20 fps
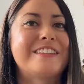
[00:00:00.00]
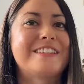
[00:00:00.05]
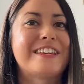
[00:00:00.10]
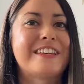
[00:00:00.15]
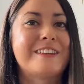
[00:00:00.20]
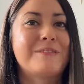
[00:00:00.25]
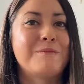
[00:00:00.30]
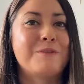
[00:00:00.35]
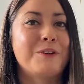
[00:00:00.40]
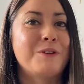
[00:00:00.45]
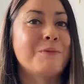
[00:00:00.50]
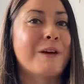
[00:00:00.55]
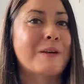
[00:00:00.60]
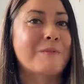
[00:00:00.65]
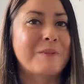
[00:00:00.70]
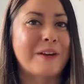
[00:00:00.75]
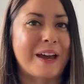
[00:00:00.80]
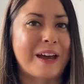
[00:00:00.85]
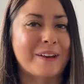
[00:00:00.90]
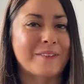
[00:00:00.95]
said you might
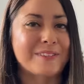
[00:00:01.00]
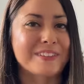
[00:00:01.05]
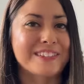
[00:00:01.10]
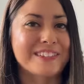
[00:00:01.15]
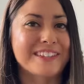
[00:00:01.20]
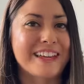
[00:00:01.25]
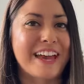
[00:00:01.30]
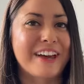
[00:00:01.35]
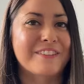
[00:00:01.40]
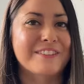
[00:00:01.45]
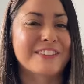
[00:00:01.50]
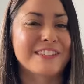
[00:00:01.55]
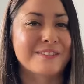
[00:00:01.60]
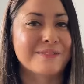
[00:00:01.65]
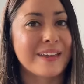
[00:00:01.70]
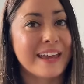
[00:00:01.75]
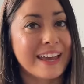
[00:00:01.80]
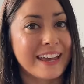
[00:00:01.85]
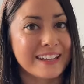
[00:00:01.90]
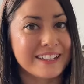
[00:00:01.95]
perhaps have some
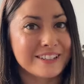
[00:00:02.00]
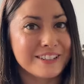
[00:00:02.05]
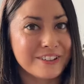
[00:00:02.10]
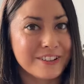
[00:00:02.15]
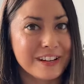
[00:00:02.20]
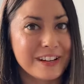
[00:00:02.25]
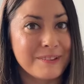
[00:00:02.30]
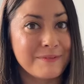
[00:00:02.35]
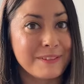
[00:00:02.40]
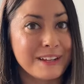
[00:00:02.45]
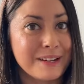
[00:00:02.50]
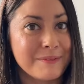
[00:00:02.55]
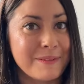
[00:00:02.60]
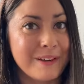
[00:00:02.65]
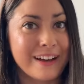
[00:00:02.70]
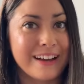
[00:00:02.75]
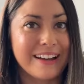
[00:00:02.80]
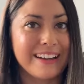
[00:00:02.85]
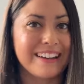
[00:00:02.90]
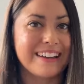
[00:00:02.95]
hand cream
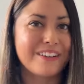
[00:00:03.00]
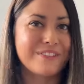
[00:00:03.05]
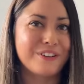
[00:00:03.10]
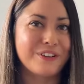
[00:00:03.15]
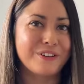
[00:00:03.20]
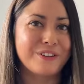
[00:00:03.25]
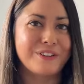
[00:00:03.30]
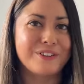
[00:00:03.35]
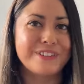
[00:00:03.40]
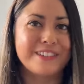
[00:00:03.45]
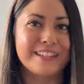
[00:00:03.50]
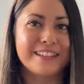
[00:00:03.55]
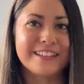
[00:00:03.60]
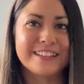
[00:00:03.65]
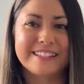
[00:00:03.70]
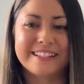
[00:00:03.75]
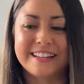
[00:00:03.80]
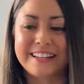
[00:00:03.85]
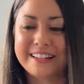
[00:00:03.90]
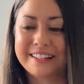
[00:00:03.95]
nearby if you're using
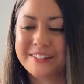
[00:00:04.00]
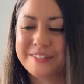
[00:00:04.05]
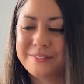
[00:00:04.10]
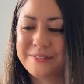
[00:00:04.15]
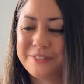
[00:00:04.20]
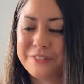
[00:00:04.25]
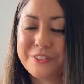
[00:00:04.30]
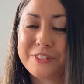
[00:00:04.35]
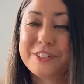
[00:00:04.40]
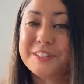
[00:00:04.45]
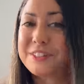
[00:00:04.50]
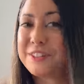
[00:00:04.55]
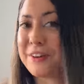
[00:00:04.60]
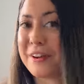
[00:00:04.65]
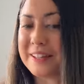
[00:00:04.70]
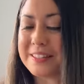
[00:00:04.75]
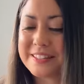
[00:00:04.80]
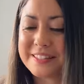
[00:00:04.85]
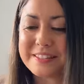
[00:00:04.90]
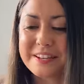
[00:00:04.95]
this yarn, which is a
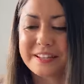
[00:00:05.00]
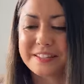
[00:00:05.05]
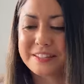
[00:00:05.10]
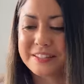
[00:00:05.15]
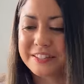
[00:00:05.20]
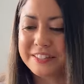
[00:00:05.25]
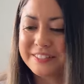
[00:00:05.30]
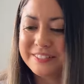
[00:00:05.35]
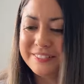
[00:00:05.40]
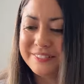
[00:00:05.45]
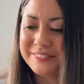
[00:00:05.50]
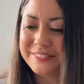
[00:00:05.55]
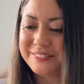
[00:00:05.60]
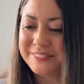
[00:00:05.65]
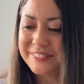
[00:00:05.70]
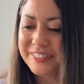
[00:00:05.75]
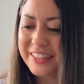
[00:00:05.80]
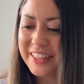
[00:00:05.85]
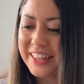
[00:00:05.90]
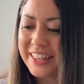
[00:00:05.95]
great suggestion.
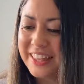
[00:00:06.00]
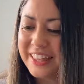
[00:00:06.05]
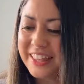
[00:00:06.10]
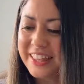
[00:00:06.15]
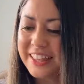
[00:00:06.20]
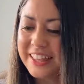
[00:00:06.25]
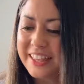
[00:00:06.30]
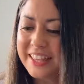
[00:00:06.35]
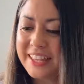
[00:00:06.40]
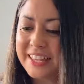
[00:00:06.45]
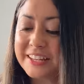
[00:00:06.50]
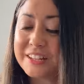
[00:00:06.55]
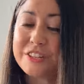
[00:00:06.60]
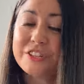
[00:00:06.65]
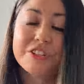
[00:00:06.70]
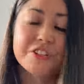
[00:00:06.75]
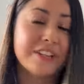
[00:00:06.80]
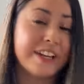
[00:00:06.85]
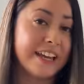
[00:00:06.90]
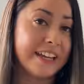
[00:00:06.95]
It
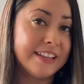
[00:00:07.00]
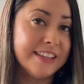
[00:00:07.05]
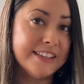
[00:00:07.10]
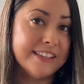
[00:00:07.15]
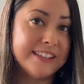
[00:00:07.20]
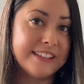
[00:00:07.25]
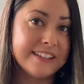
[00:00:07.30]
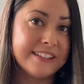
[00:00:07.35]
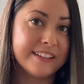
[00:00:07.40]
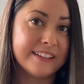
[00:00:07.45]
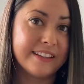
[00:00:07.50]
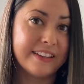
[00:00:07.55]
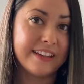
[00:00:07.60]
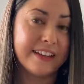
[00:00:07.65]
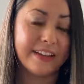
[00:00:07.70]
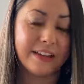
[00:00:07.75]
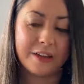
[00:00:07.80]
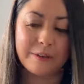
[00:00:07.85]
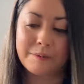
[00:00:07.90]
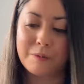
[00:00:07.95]
sheds,
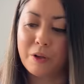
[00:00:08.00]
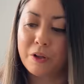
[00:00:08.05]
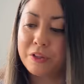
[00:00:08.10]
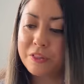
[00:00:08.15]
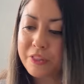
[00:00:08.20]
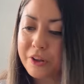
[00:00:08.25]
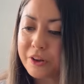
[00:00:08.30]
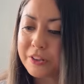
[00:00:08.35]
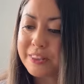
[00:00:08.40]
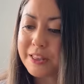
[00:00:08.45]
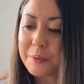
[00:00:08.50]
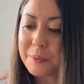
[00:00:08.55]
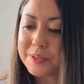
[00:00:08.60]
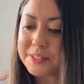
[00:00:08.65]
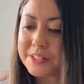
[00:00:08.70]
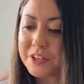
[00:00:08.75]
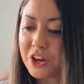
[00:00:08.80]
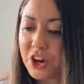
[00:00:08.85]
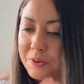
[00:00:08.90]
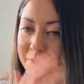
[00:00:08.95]
um, although there was
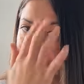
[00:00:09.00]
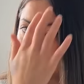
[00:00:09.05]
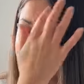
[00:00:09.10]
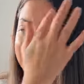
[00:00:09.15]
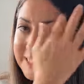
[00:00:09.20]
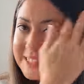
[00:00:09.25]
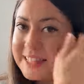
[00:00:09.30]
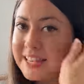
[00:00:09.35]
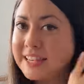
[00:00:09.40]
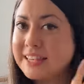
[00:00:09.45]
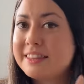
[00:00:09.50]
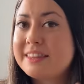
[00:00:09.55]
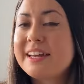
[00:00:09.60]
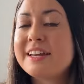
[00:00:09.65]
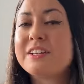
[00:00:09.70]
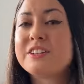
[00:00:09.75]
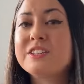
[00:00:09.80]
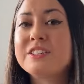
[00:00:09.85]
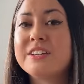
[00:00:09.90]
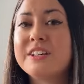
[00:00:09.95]
a comment that said they
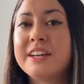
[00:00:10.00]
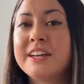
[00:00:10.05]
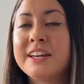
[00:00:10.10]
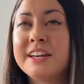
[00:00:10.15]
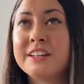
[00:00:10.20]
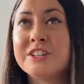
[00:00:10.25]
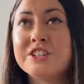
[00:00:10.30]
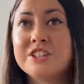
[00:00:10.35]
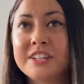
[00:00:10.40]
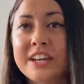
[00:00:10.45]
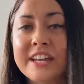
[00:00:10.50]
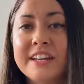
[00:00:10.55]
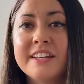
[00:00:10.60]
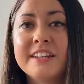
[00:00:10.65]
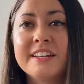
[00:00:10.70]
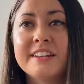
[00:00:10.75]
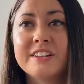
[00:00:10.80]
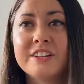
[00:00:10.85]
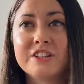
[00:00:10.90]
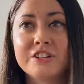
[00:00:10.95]
sh it shed
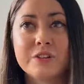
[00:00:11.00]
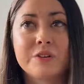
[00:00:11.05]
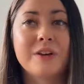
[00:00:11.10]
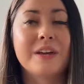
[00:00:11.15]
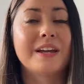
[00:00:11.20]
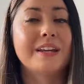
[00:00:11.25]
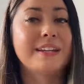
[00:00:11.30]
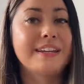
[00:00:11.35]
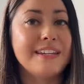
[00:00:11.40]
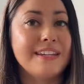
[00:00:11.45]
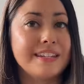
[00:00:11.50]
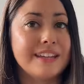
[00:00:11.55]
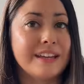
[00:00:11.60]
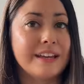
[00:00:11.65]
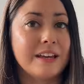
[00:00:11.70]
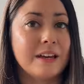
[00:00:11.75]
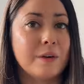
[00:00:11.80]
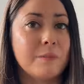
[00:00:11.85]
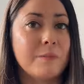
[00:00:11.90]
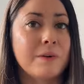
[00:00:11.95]
during
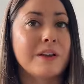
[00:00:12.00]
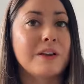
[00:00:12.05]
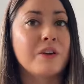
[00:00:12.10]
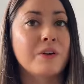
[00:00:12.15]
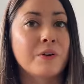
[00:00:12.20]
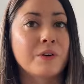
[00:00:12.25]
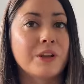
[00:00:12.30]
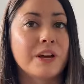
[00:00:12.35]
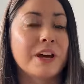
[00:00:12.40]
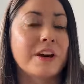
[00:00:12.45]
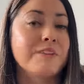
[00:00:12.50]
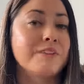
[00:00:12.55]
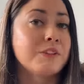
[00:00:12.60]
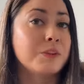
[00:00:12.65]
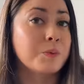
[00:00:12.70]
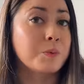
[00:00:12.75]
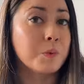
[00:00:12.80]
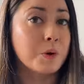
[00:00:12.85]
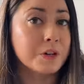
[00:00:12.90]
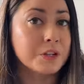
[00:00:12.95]
knitting, but not after
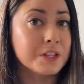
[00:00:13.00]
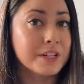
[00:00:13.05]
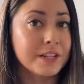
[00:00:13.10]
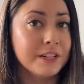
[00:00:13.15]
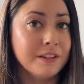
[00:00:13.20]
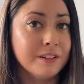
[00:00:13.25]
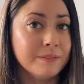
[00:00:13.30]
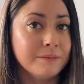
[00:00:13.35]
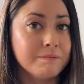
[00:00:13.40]
washing